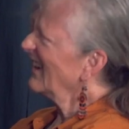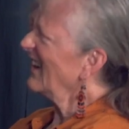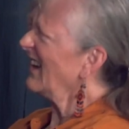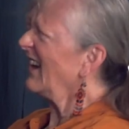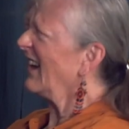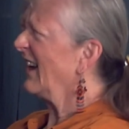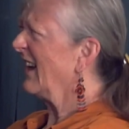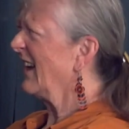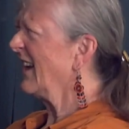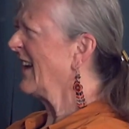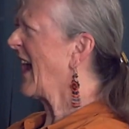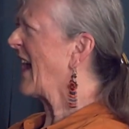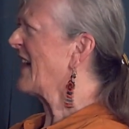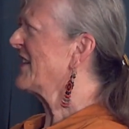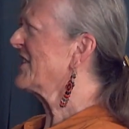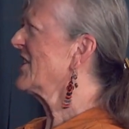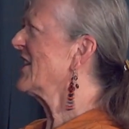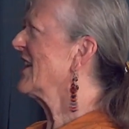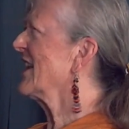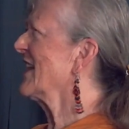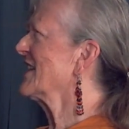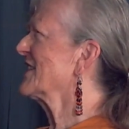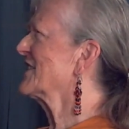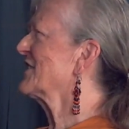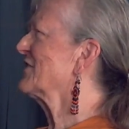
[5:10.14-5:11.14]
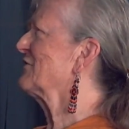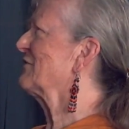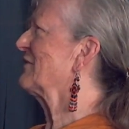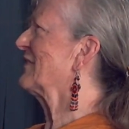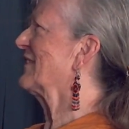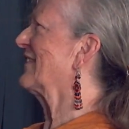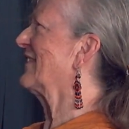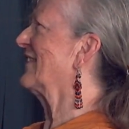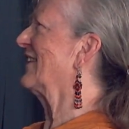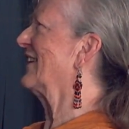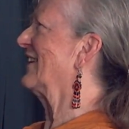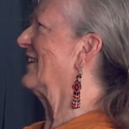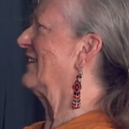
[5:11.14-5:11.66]
Yeah, actually, that's a
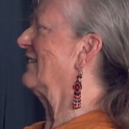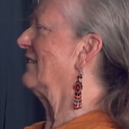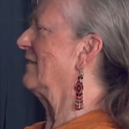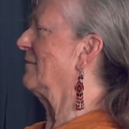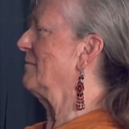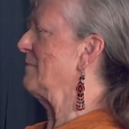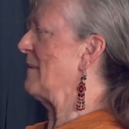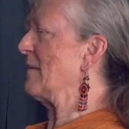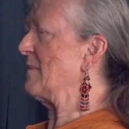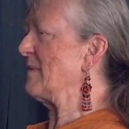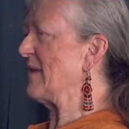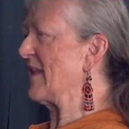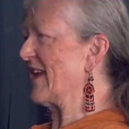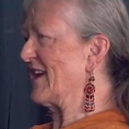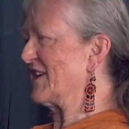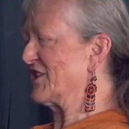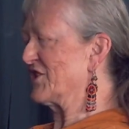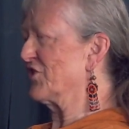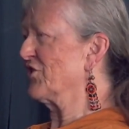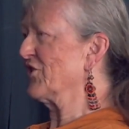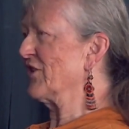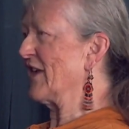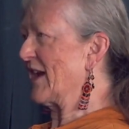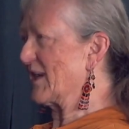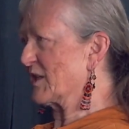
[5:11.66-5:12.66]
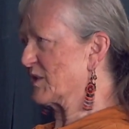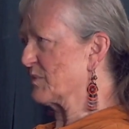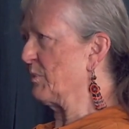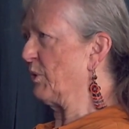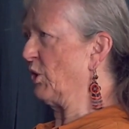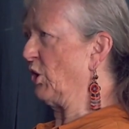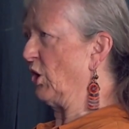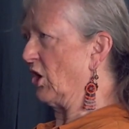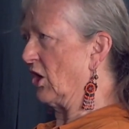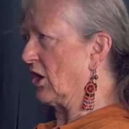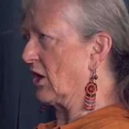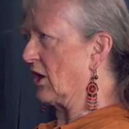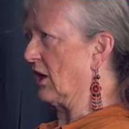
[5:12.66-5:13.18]
maybe that's your next
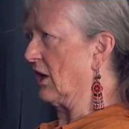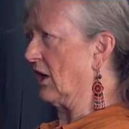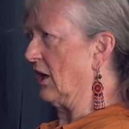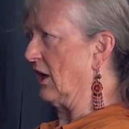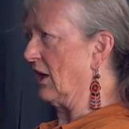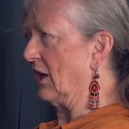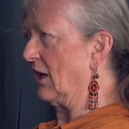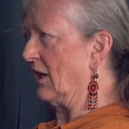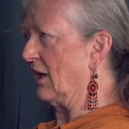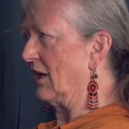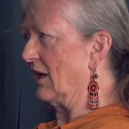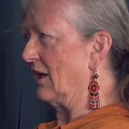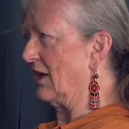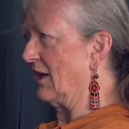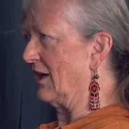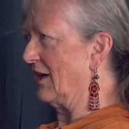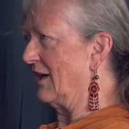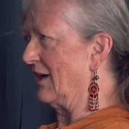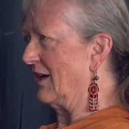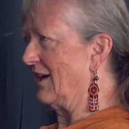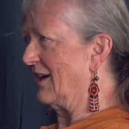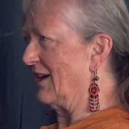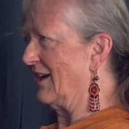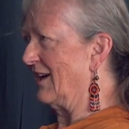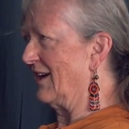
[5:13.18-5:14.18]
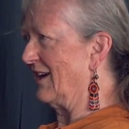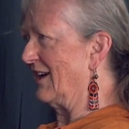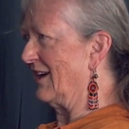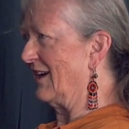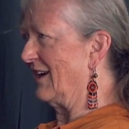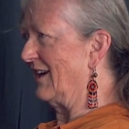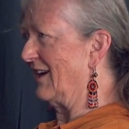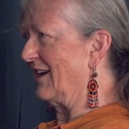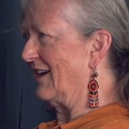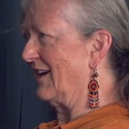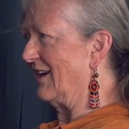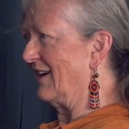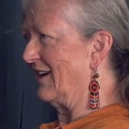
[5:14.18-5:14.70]
book. You do what you
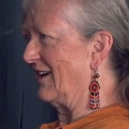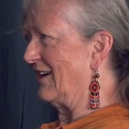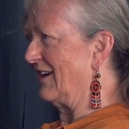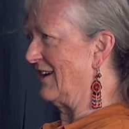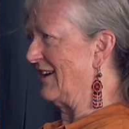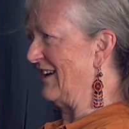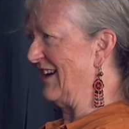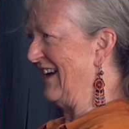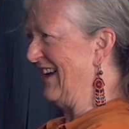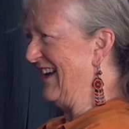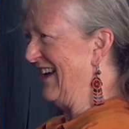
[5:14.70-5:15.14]
have to do.